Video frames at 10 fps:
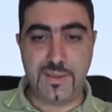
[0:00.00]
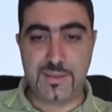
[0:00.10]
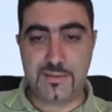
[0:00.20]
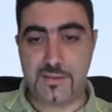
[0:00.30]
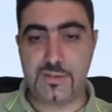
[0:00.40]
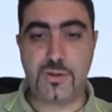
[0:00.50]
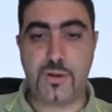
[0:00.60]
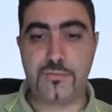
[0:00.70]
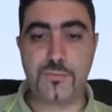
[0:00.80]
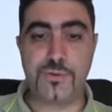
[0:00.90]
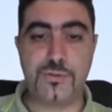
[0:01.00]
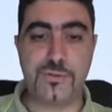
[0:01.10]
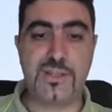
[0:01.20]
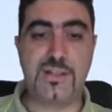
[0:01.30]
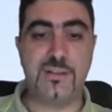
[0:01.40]
get the software to
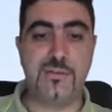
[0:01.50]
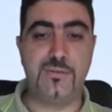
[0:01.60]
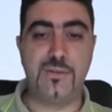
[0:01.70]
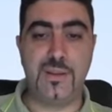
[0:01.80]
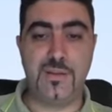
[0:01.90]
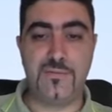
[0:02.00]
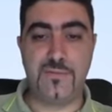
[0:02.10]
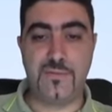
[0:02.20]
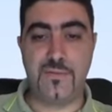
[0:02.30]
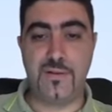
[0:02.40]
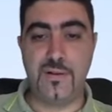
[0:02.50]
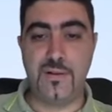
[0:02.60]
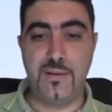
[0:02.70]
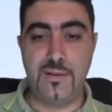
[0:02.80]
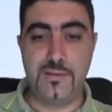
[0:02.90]
tell you if
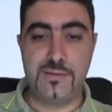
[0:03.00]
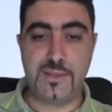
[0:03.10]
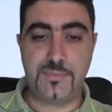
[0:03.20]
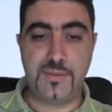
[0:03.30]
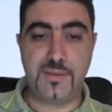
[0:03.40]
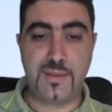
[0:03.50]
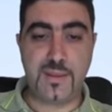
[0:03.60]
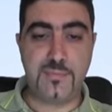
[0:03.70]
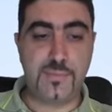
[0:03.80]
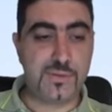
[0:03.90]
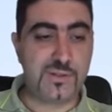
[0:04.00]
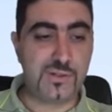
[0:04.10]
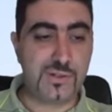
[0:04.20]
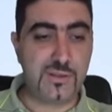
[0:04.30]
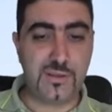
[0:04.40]
something can
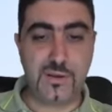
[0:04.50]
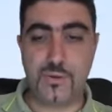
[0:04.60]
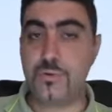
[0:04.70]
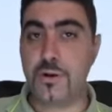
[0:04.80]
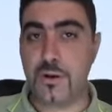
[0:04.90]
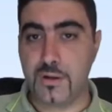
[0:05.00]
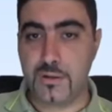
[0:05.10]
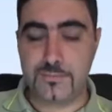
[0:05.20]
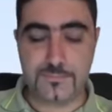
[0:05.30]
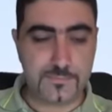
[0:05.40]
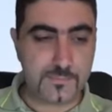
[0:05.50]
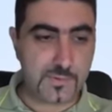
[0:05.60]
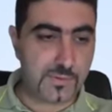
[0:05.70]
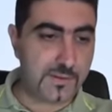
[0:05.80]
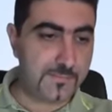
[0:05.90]
potentially go wrong.
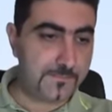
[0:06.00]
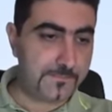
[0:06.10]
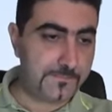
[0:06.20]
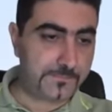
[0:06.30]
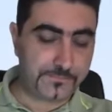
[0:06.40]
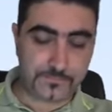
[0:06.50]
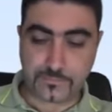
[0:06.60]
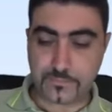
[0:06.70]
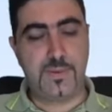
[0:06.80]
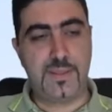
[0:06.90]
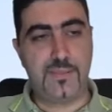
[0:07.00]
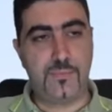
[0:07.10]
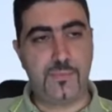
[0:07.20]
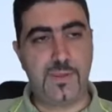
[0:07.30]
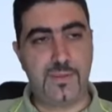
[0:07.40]
Okay. By the
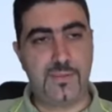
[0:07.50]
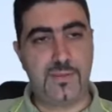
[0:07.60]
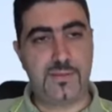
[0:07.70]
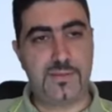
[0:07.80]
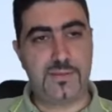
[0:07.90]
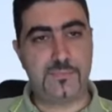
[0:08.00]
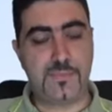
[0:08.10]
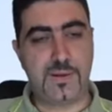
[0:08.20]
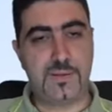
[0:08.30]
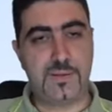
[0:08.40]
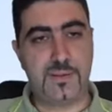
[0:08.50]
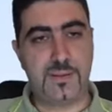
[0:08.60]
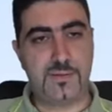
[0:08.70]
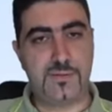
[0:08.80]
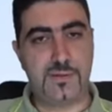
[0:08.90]
way, this might
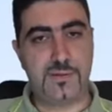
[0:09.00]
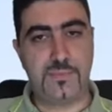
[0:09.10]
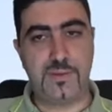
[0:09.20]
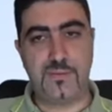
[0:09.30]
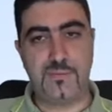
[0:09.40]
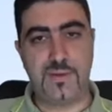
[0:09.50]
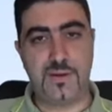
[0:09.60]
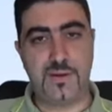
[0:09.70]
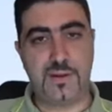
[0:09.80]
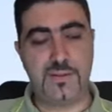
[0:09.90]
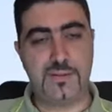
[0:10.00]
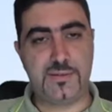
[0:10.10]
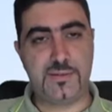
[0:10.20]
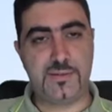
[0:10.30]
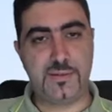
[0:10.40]
actually be a very
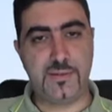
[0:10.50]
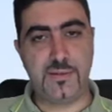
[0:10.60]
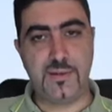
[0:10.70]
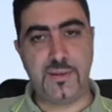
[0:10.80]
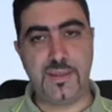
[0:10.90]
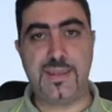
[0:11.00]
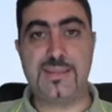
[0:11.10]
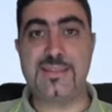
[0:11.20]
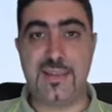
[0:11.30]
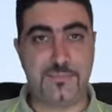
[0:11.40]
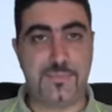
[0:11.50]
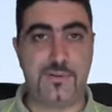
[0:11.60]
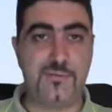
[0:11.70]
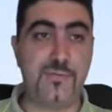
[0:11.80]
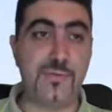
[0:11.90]
nice
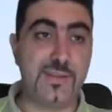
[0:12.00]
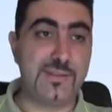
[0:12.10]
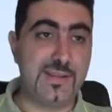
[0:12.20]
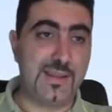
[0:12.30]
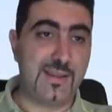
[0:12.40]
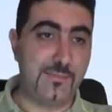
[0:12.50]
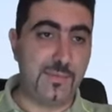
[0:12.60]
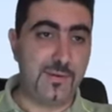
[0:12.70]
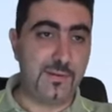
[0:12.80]
example for the tab.